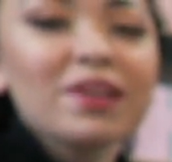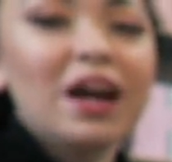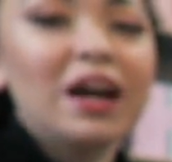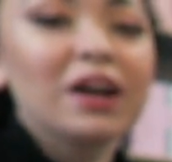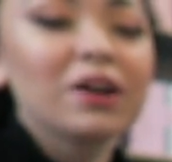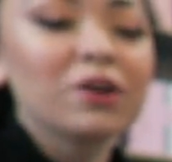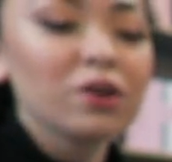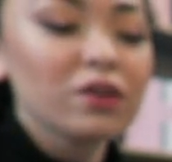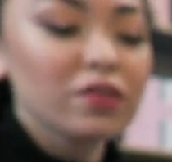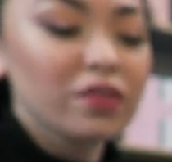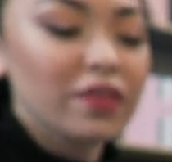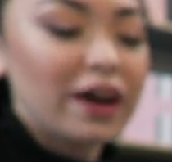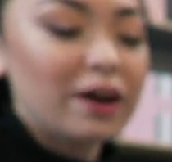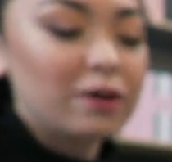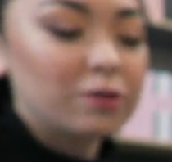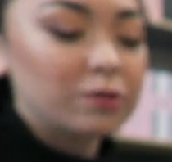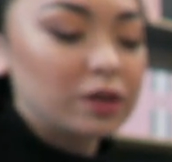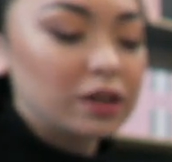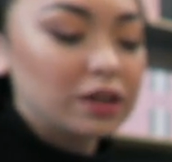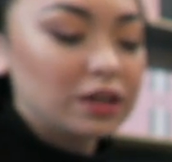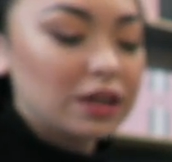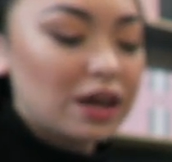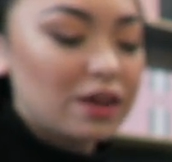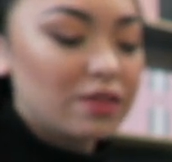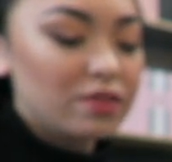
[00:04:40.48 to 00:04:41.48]
I got that
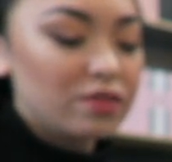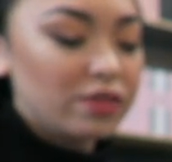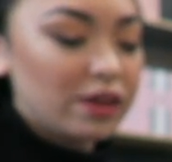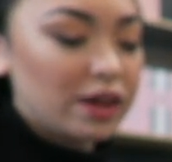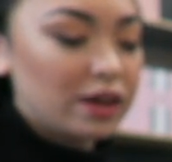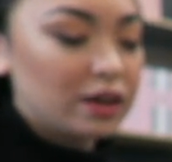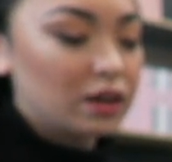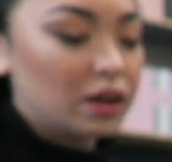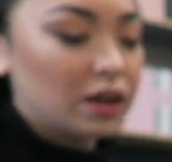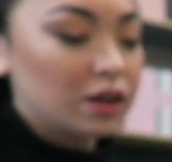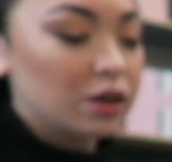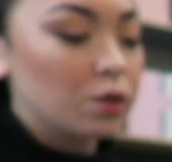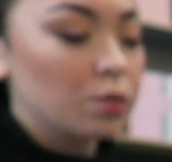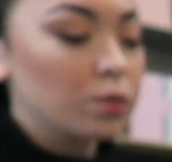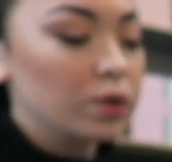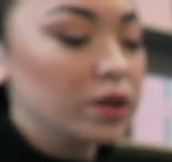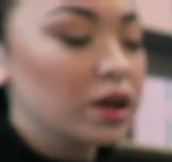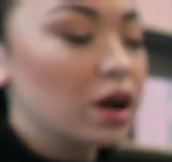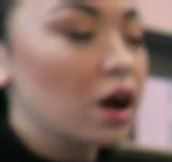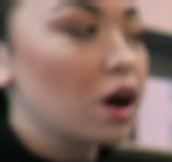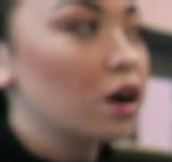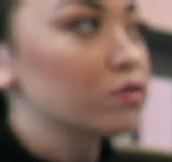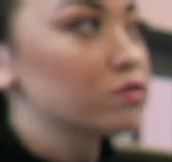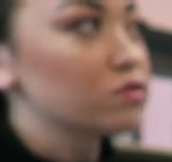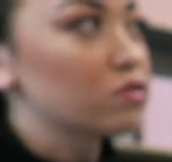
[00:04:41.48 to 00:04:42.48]
one, and then like a
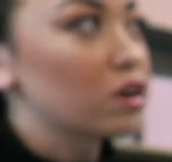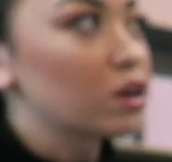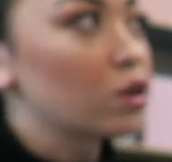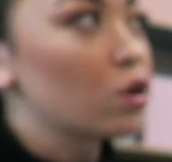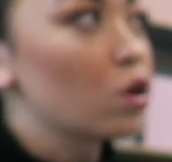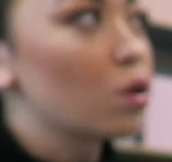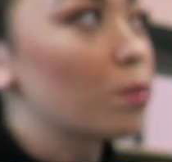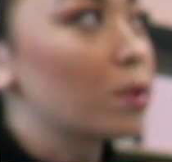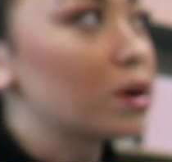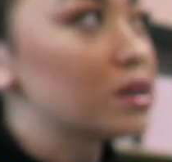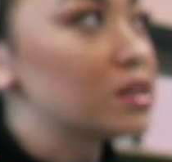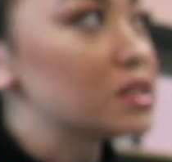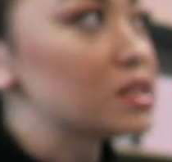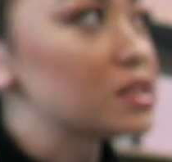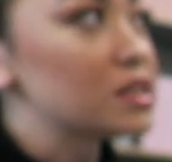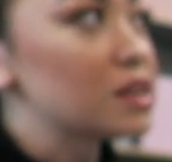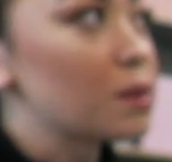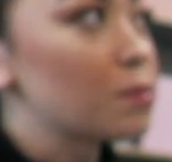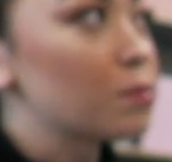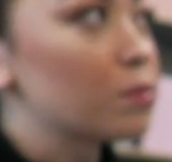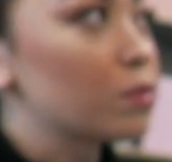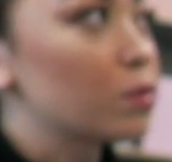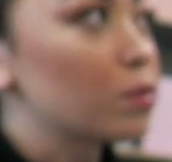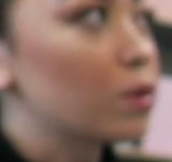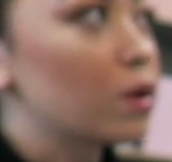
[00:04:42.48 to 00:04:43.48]
week after, I got my
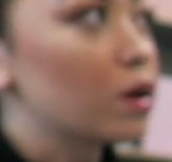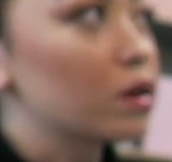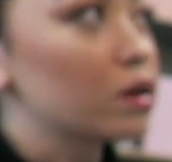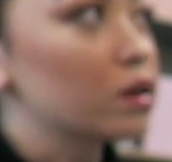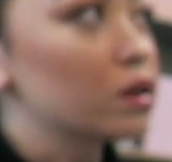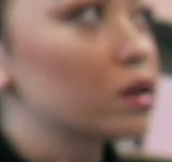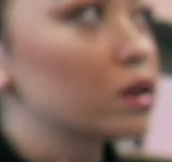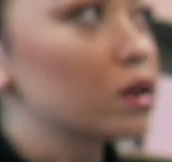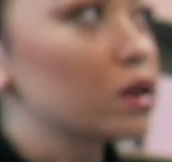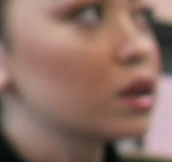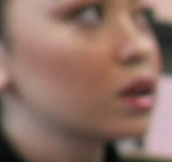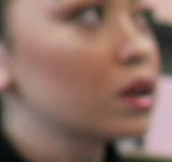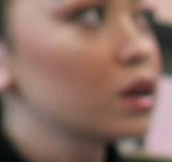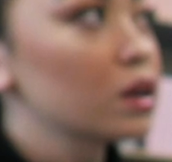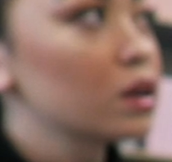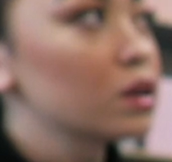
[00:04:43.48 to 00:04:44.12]
December one.